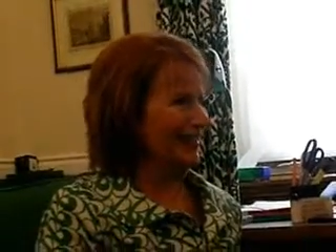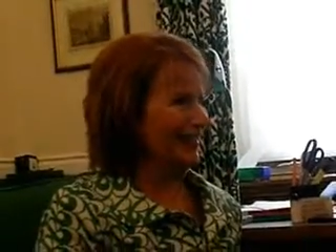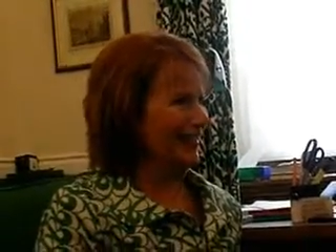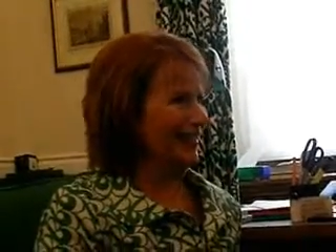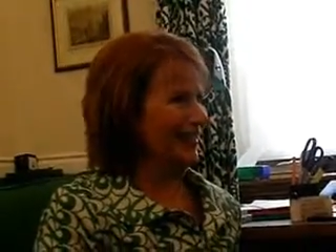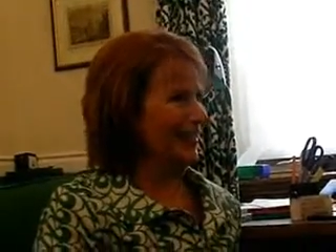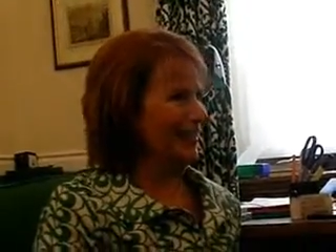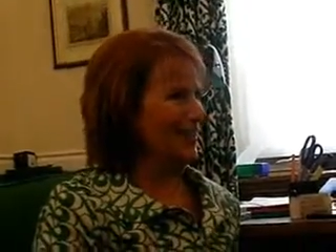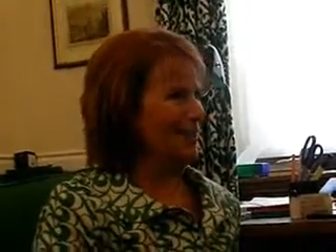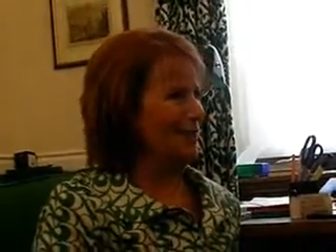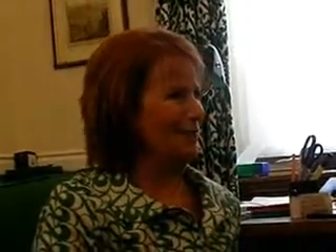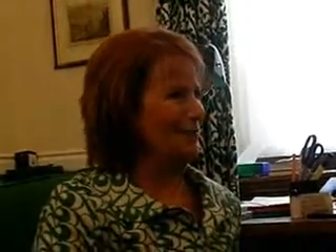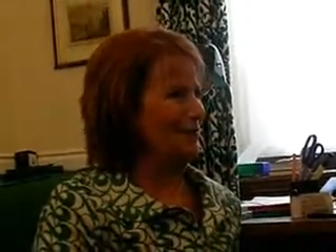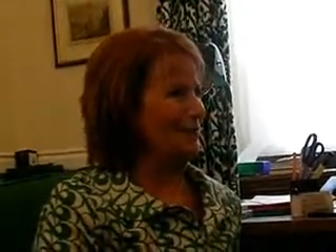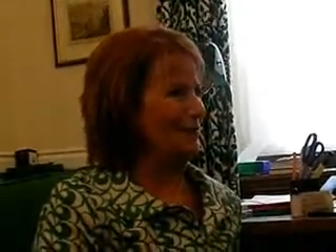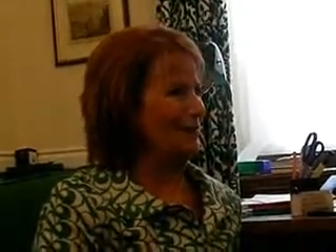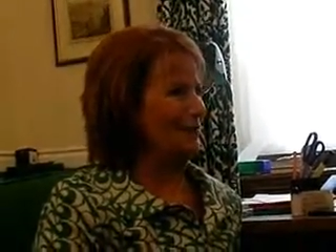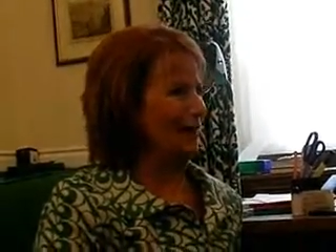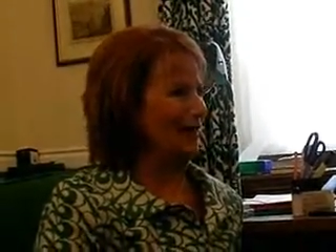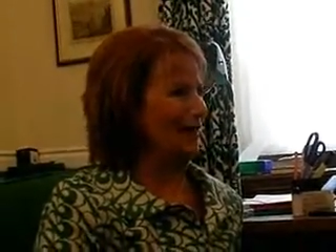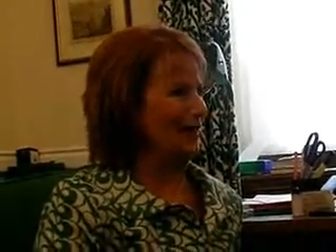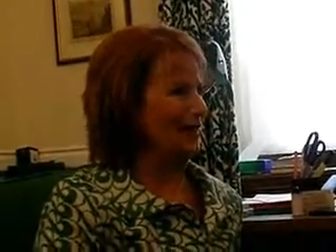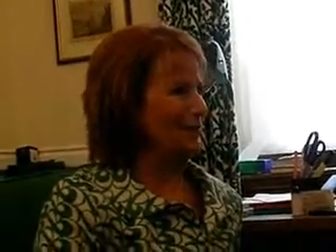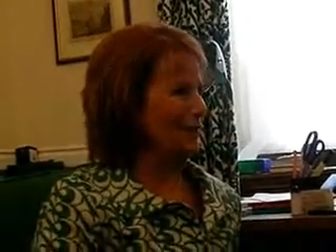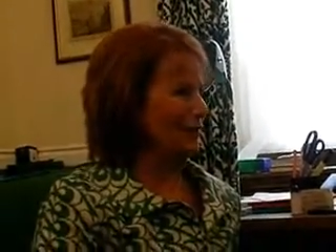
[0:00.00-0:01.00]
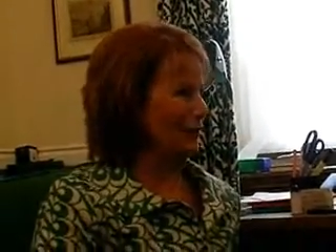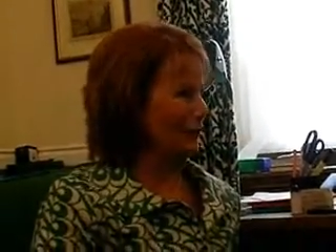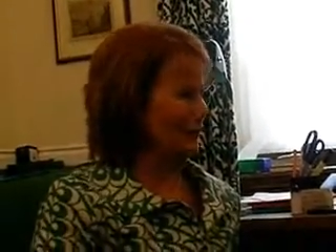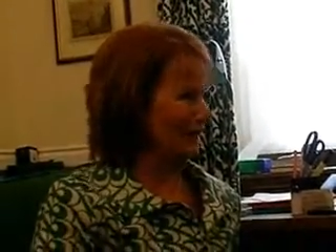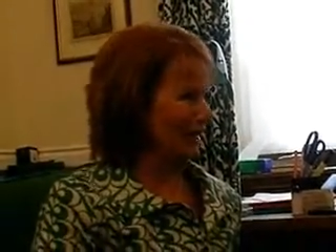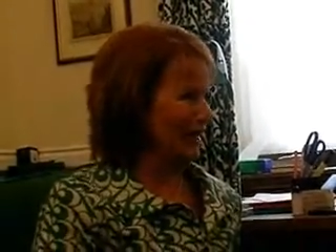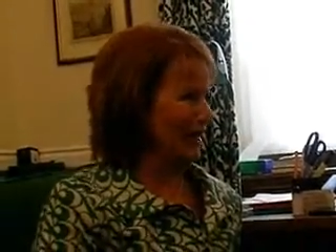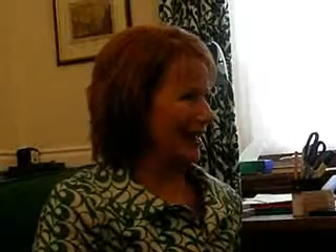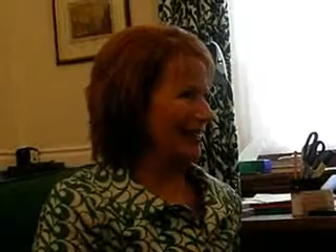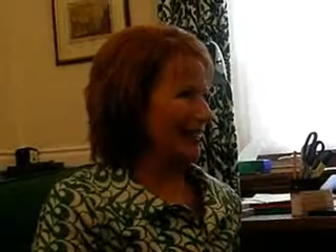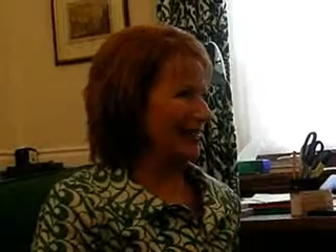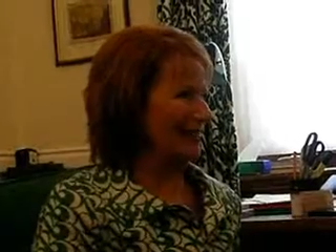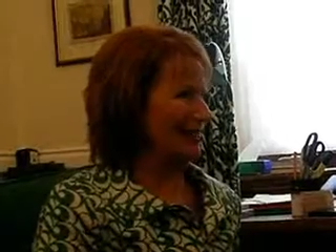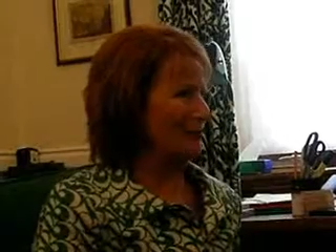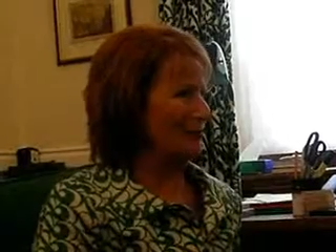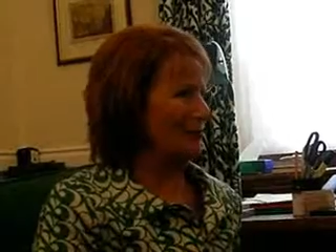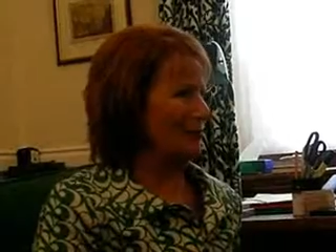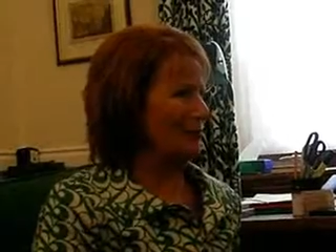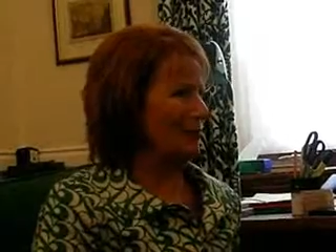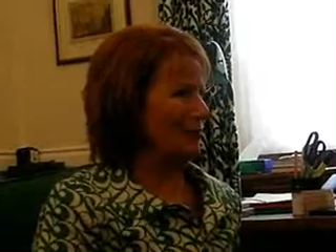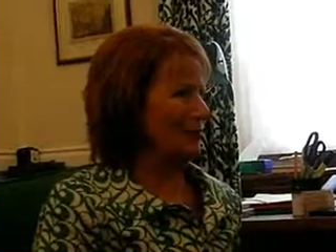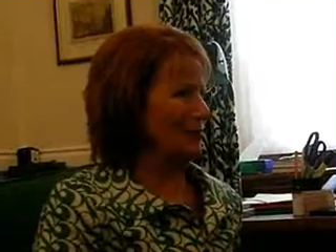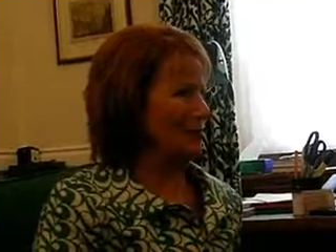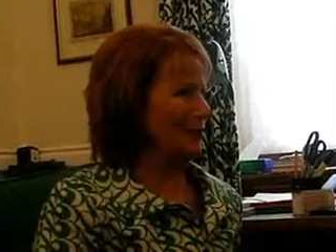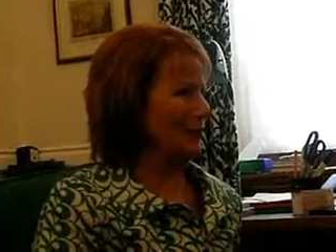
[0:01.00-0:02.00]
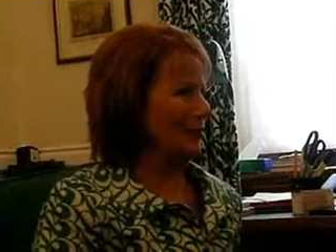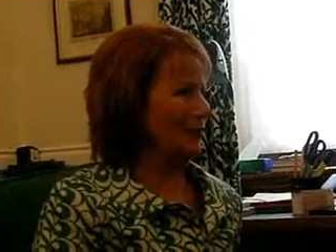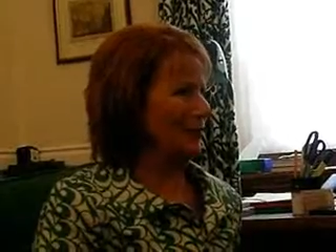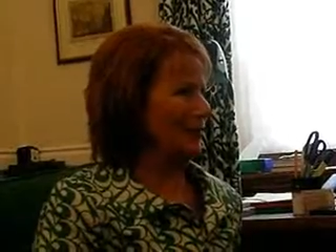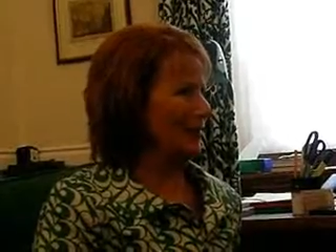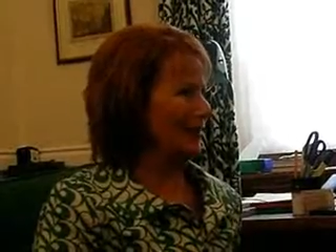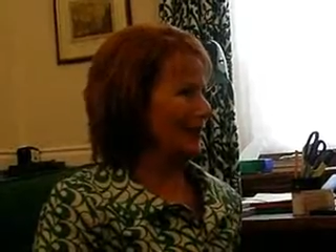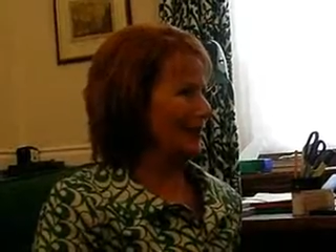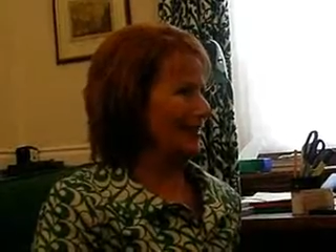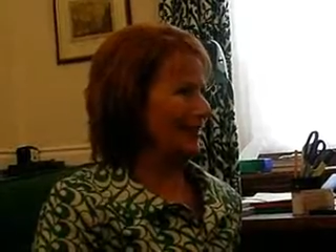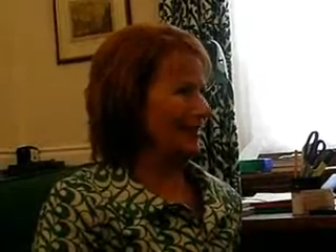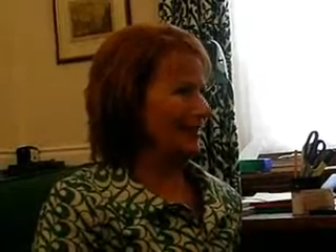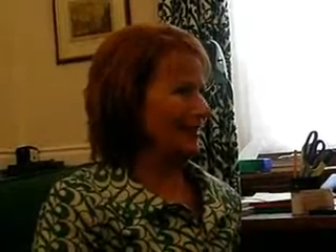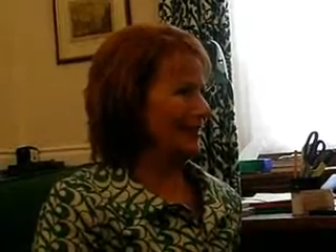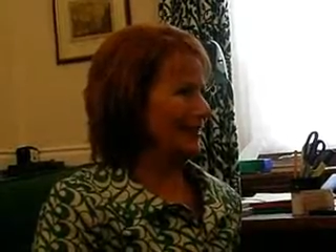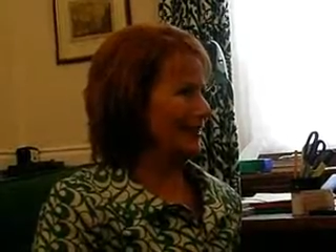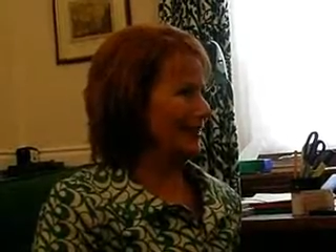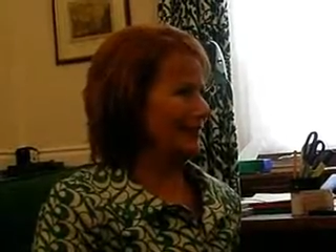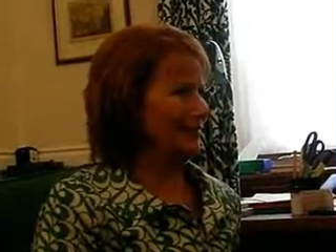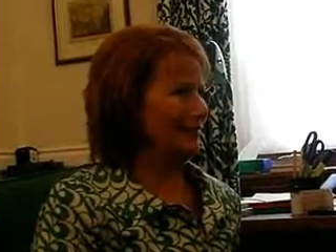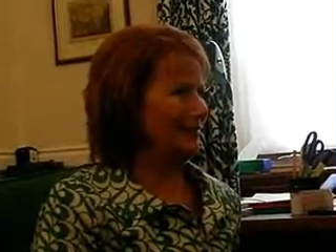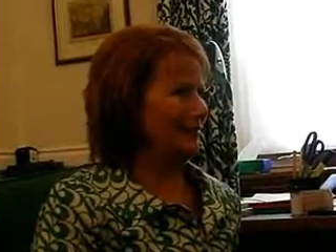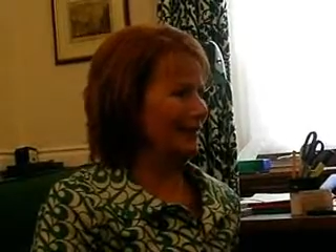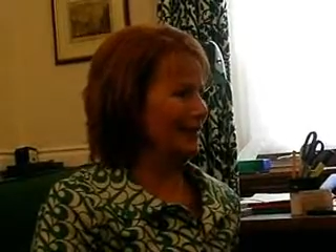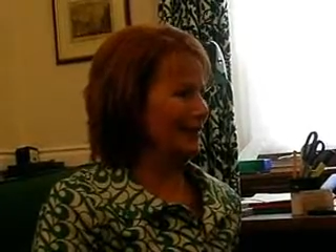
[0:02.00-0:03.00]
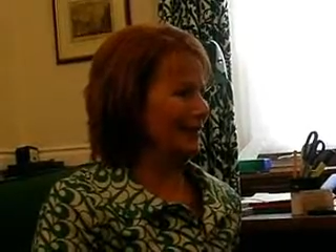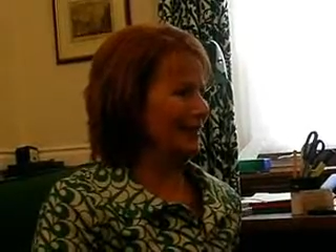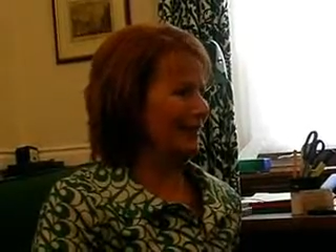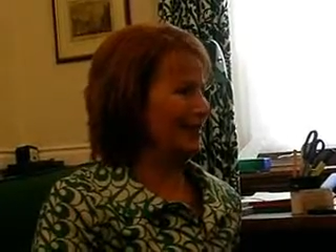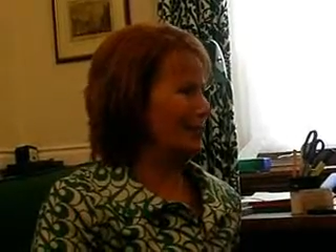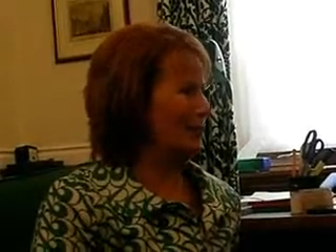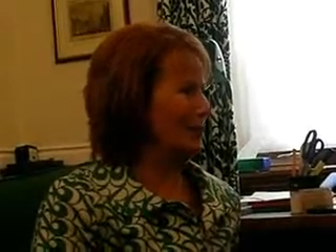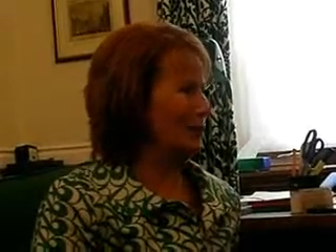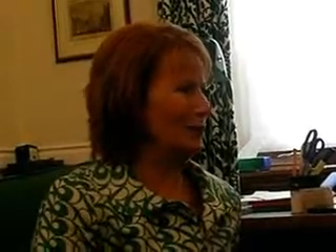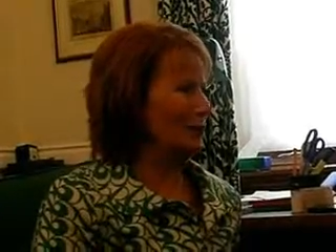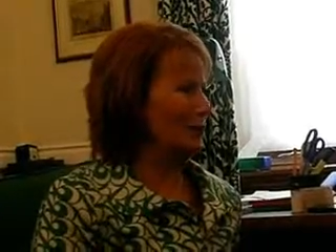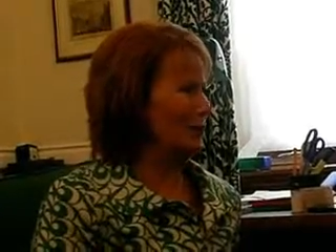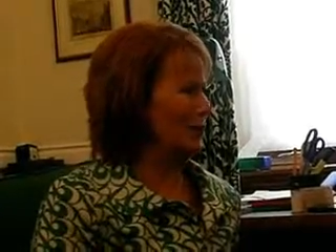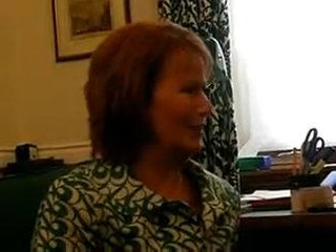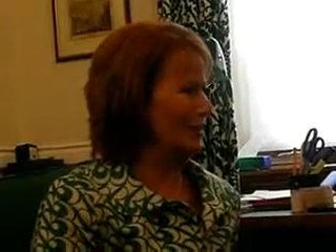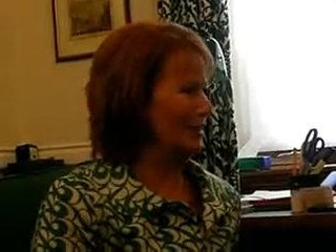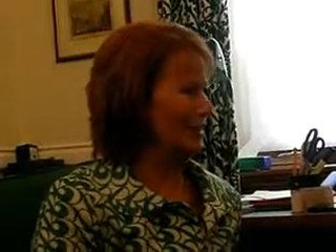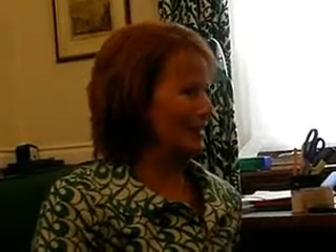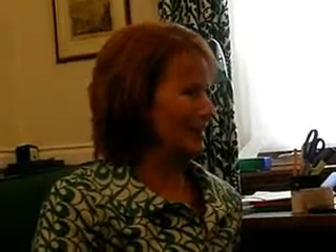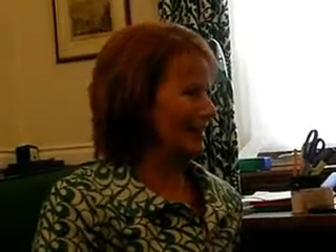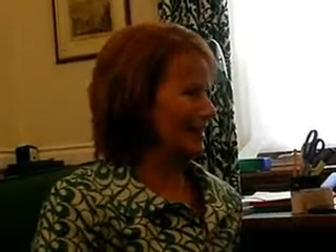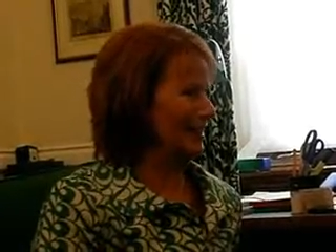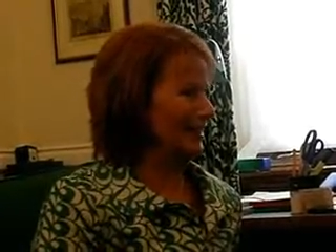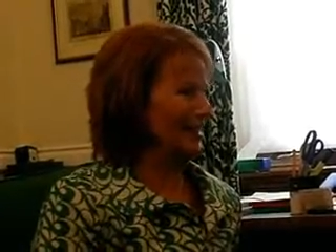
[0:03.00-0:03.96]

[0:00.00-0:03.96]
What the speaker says: and a real connection with people it's like gold dust.